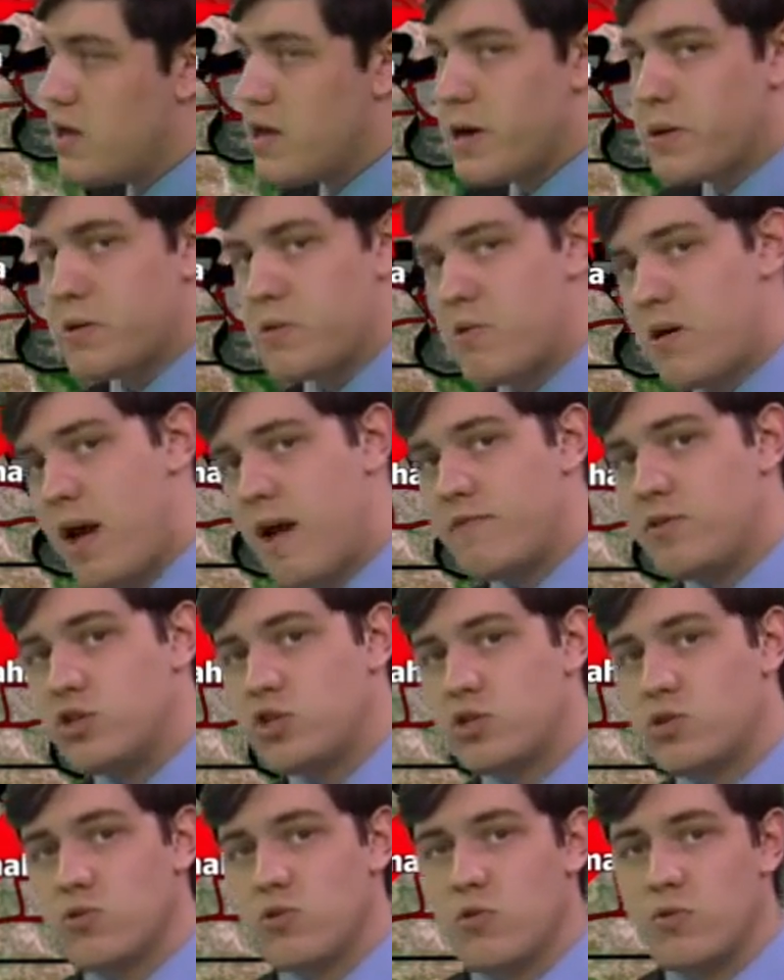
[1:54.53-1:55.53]
that would
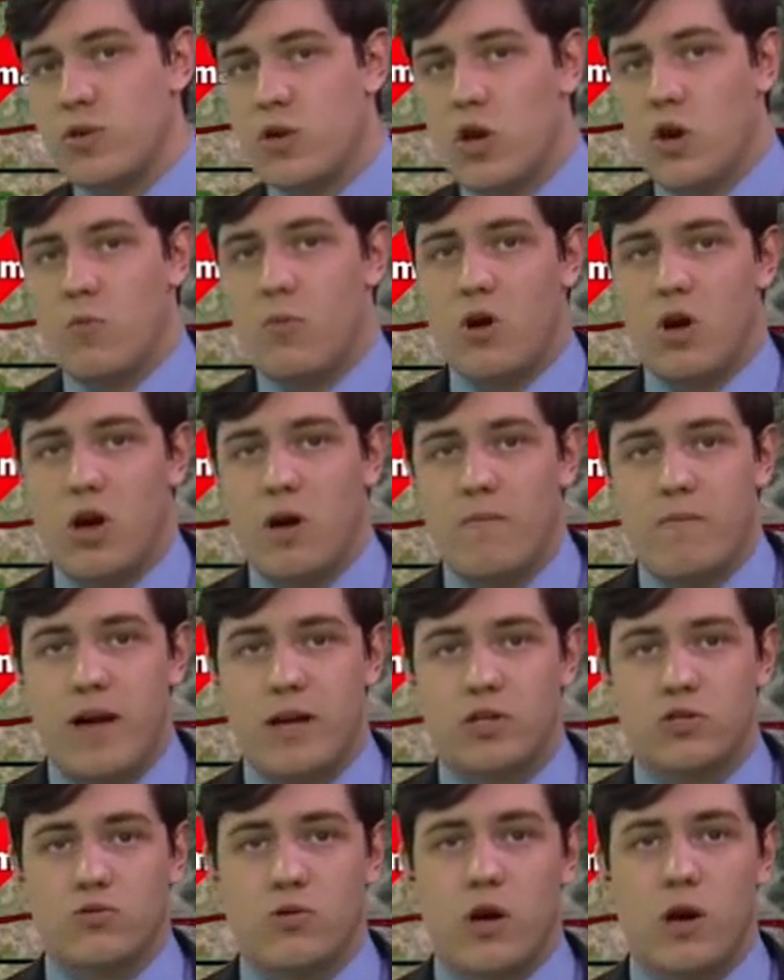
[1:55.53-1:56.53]
ravage through the Omaha
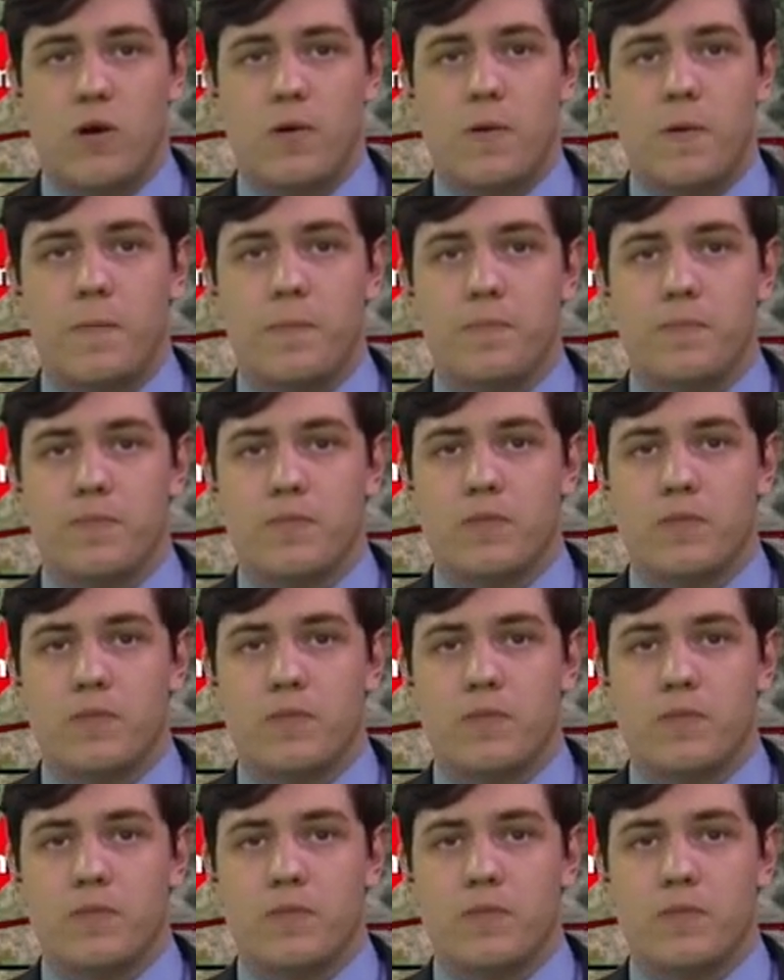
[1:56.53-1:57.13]
Metro.